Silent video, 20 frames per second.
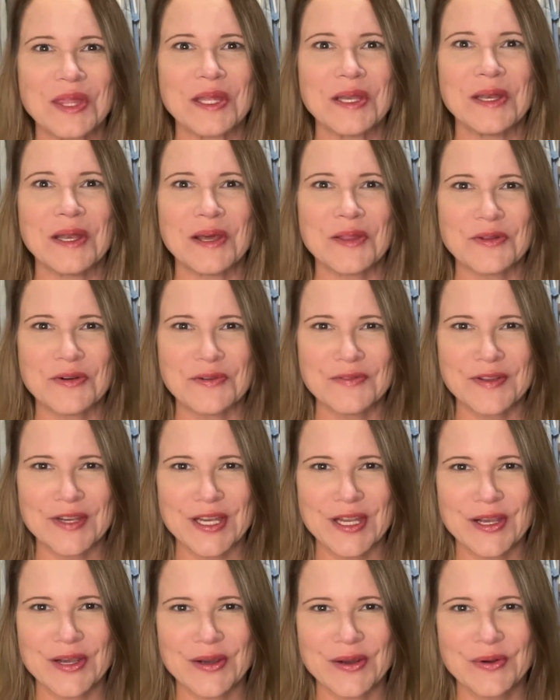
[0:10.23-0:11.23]
another
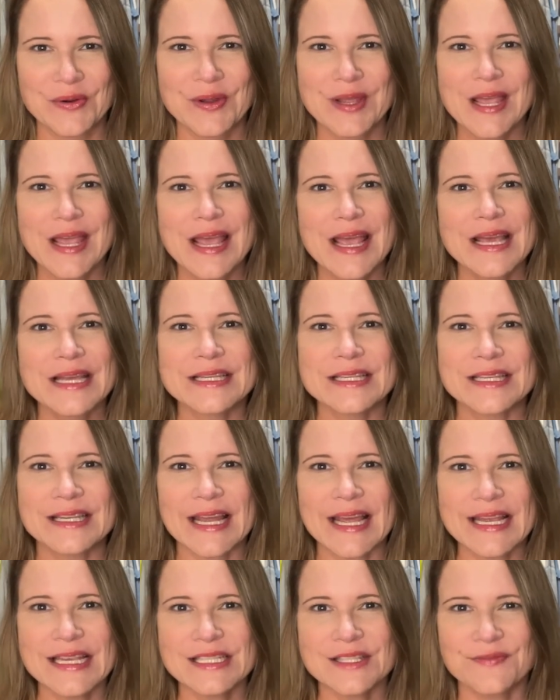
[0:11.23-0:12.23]
video.
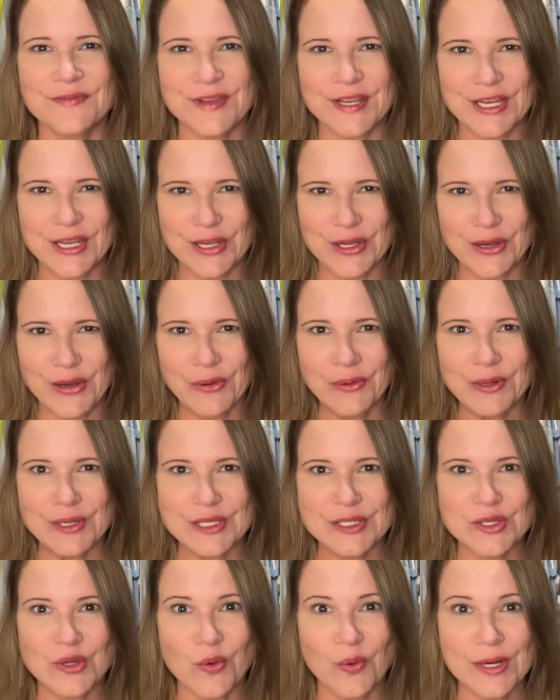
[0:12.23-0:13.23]
Today's video
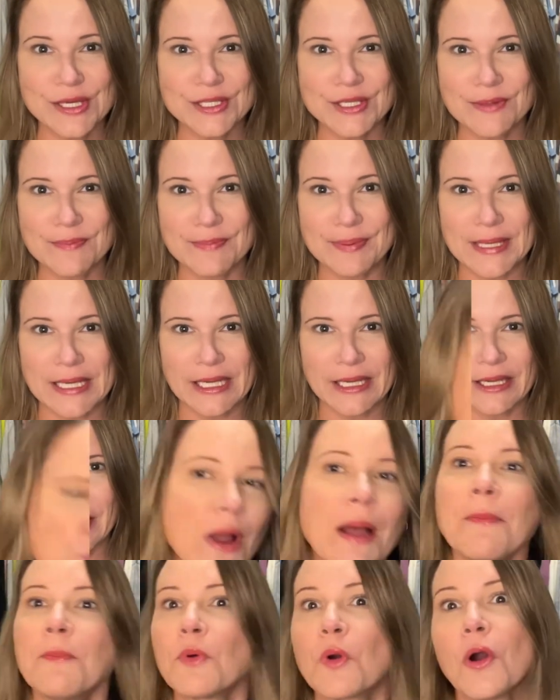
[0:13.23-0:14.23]
is going to be,
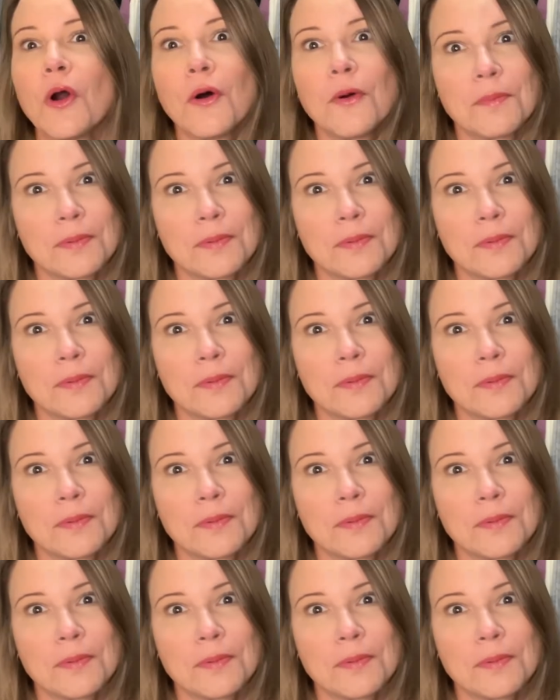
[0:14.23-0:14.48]
drum roll